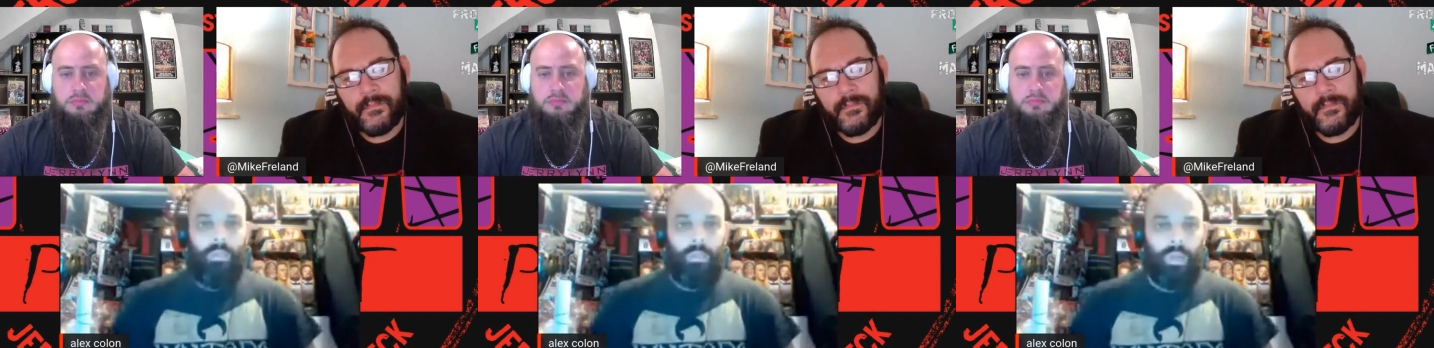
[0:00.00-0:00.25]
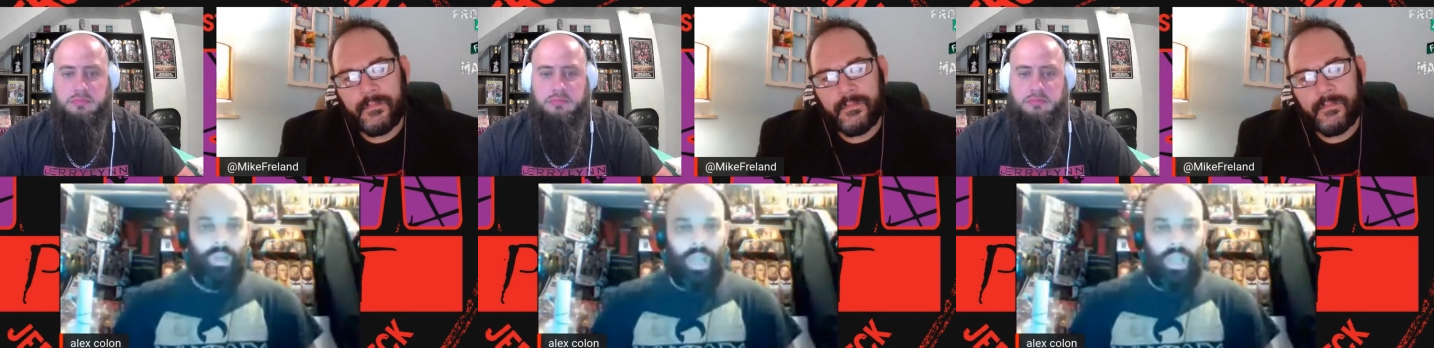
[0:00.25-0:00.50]

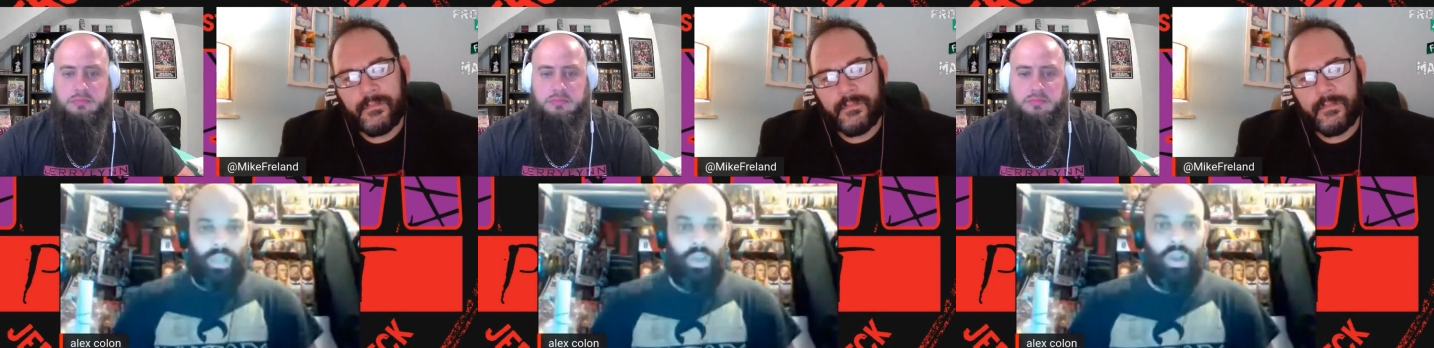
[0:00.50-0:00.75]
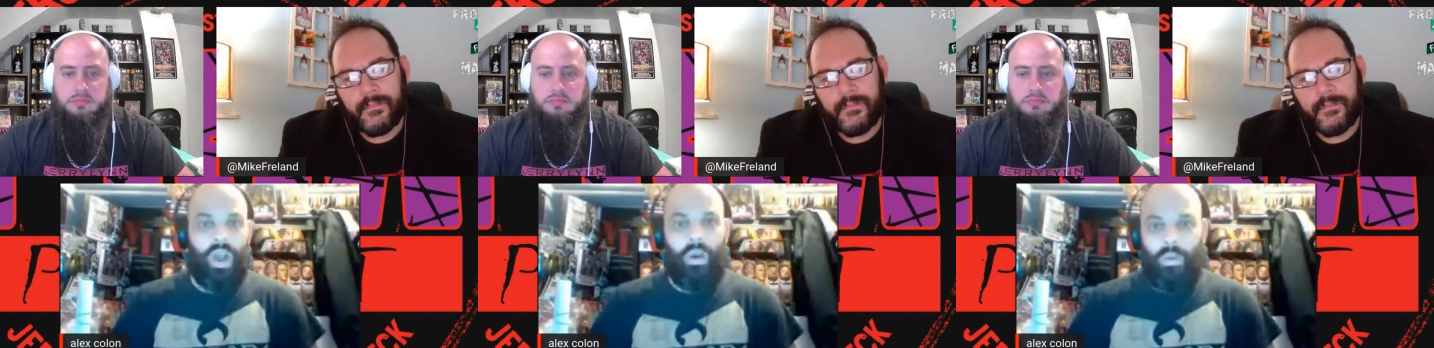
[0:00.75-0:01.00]
Speaker 1: but like
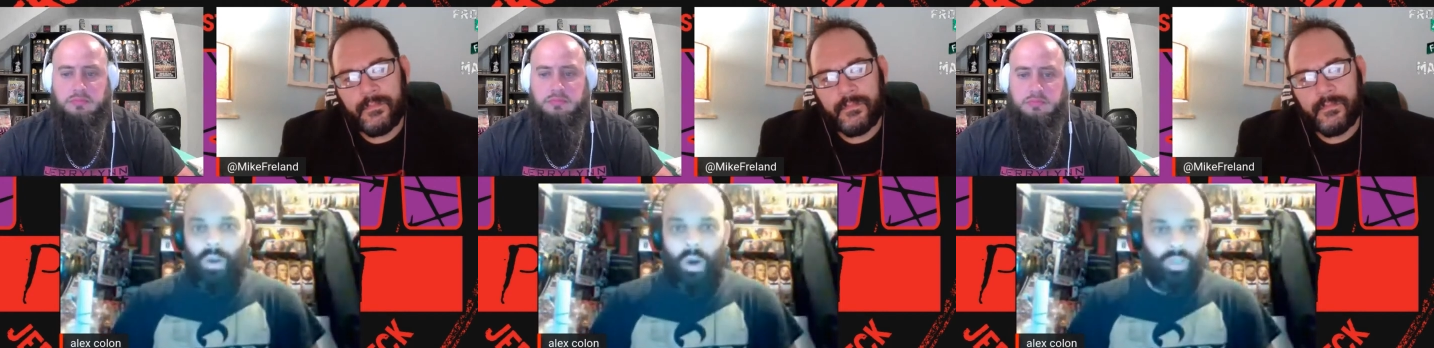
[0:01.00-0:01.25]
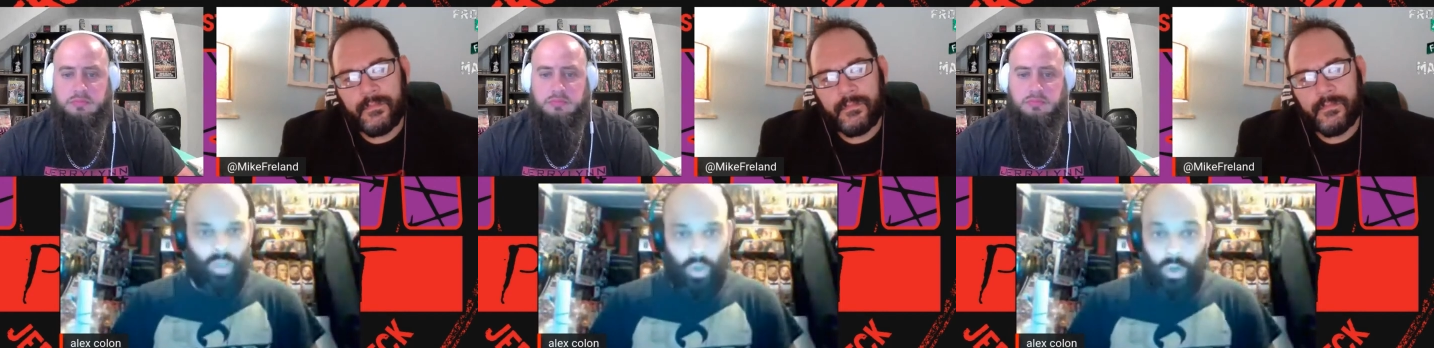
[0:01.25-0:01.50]
you know,
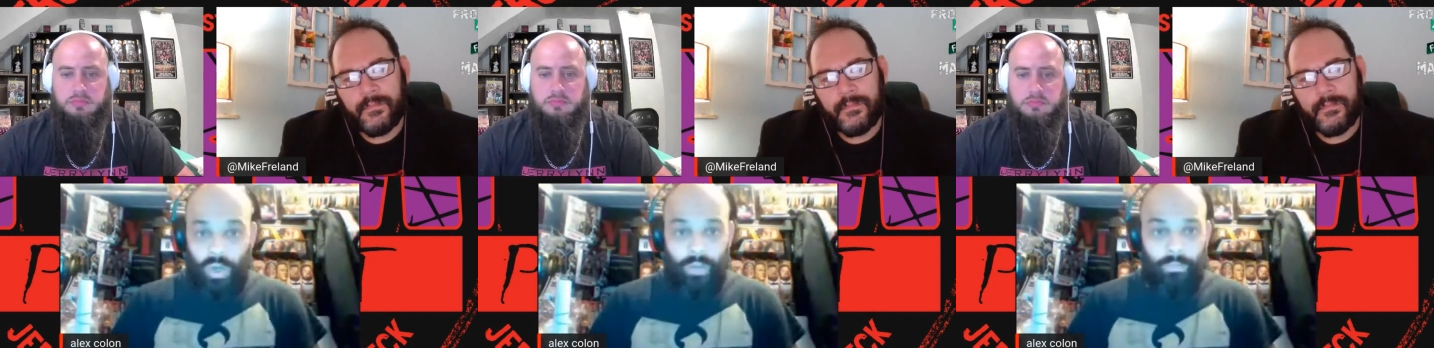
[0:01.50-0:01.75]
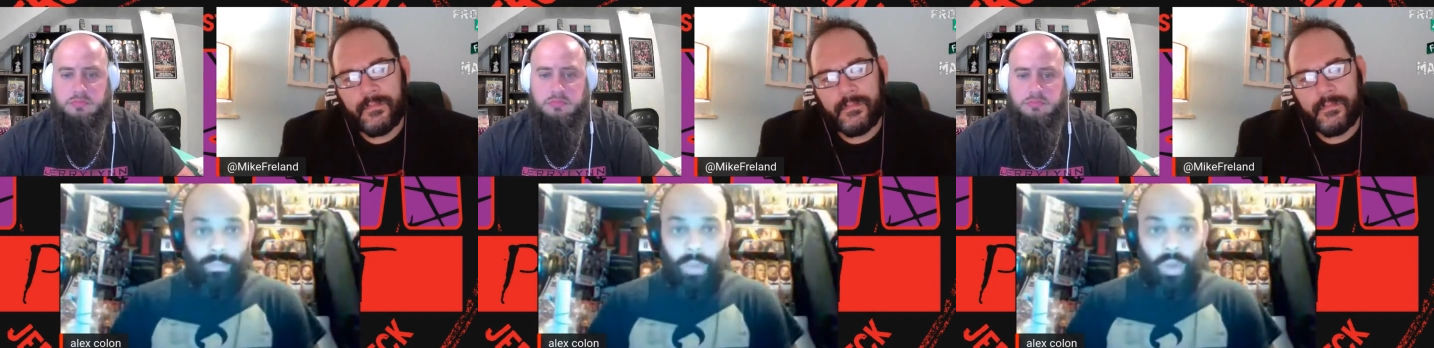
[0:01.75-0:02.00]

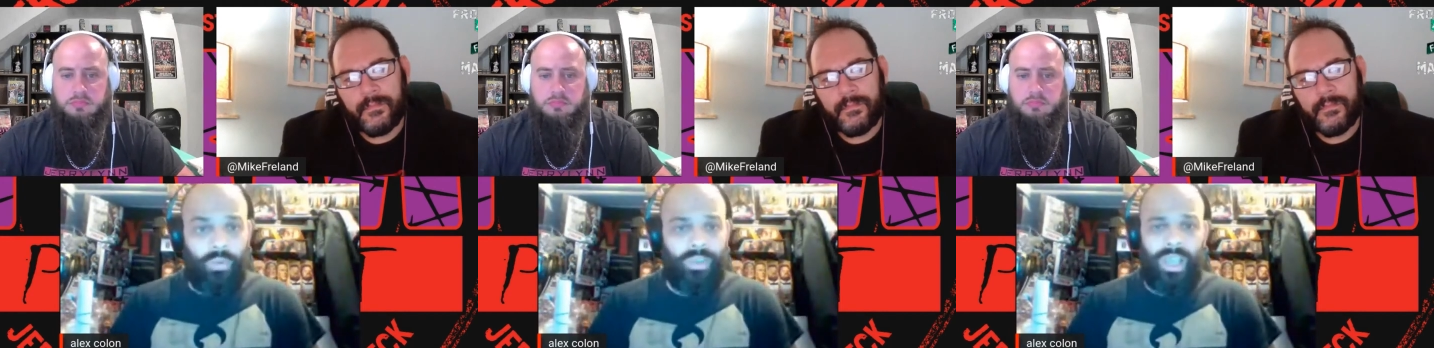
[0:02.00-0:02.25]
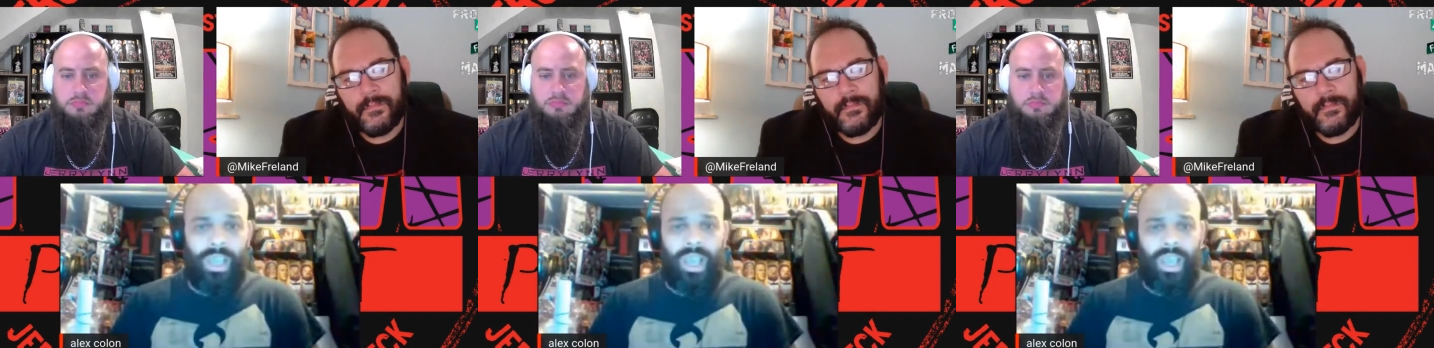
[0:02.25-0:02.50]
alternative
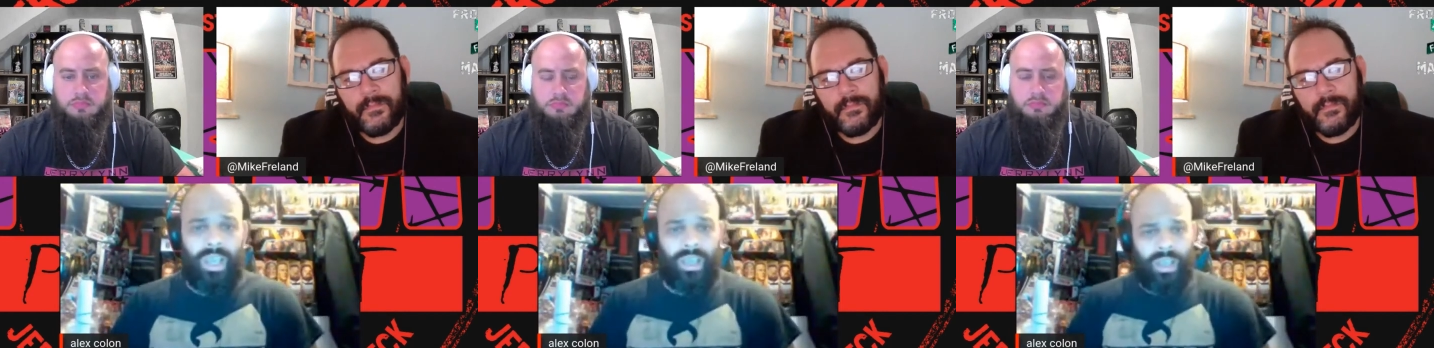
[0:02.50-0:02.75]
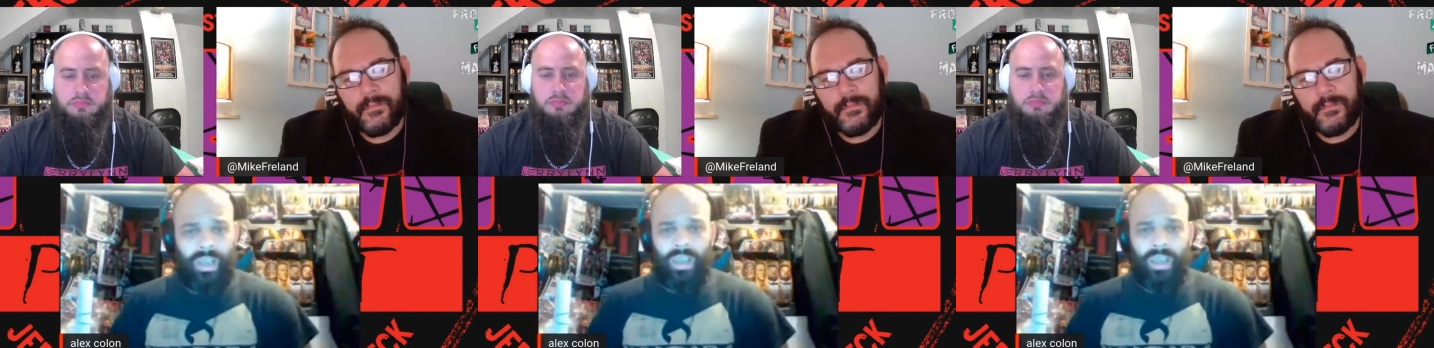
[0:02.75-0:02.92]
music.